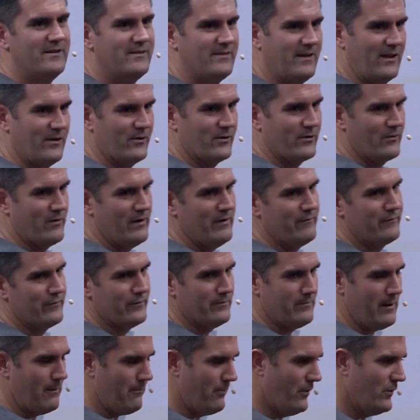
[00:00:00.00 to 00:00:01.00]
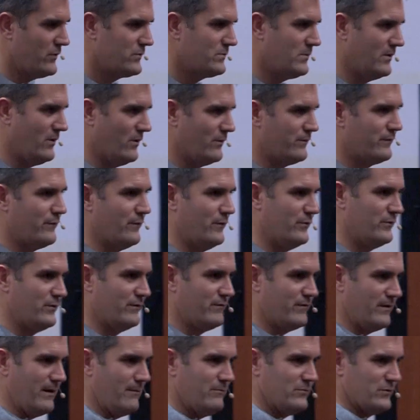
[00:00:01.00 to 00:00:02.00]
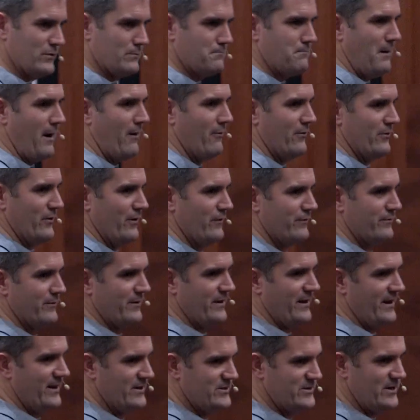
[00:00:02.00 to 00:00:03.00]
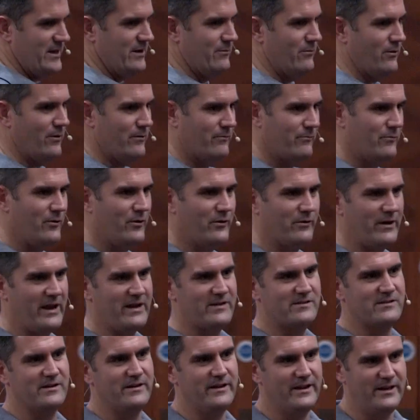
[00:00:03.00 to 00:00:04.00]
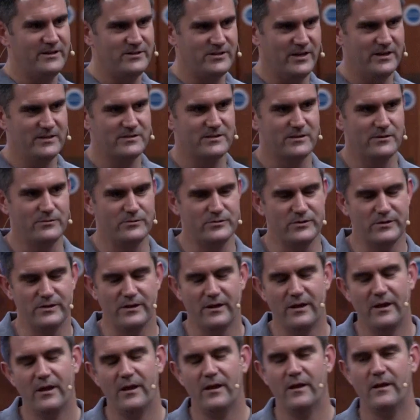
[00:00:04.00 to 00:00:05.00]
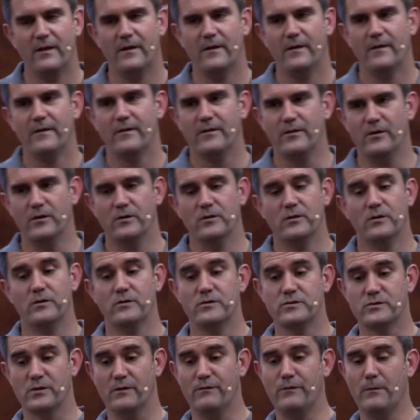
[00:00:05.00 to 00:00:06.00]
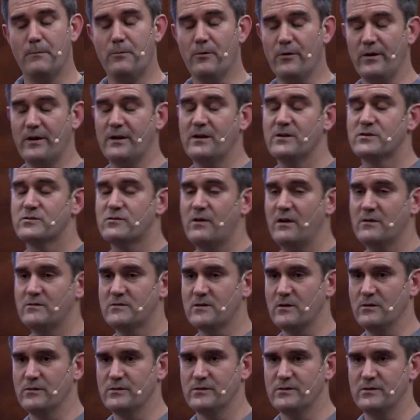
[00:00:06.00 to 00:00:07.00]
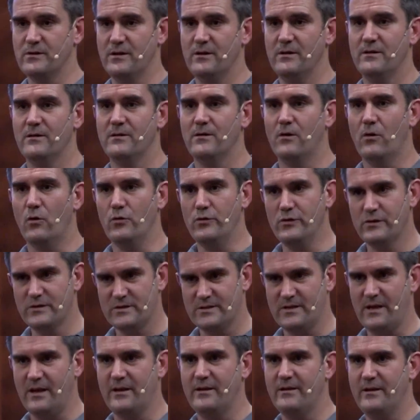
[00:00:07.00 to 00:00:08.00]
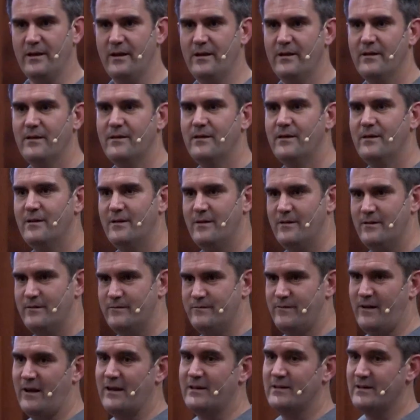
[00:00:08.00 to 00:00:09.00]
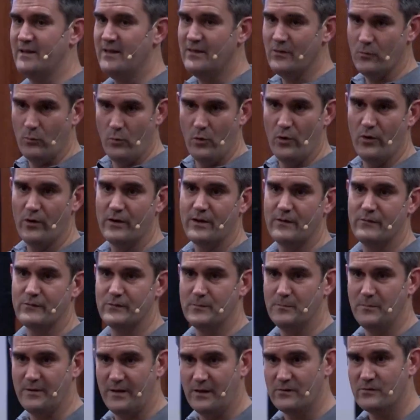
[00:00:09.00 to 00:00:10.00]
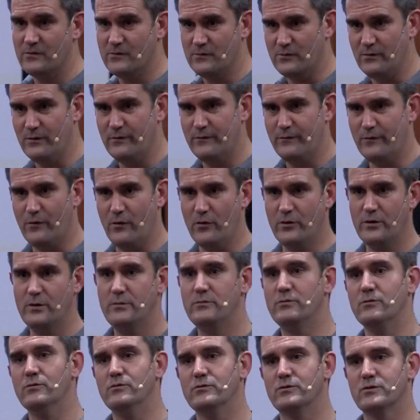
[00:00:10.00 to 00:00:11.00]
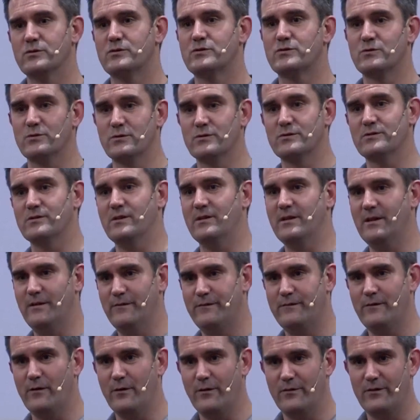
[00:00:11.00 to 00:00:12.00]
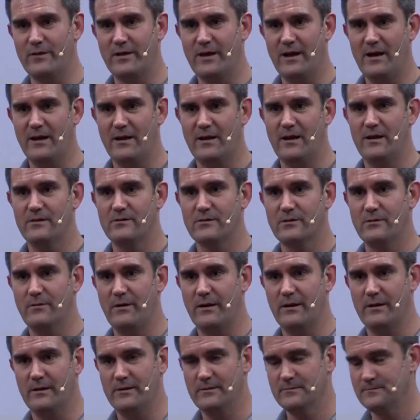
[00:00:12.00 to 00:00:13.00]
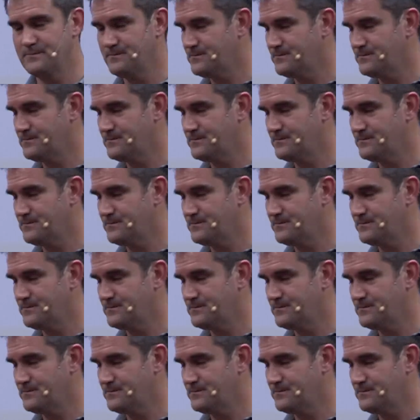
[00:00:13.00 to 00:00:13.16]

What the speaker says: That looked great in front of my boss when all 400 VMs just powered off with HA. What an excellent HA solution. So if you're putting in a stretched cluster, understand it, validate the work if somebody else has done it for you. Don't just trust that they've followed the guidelines correctly.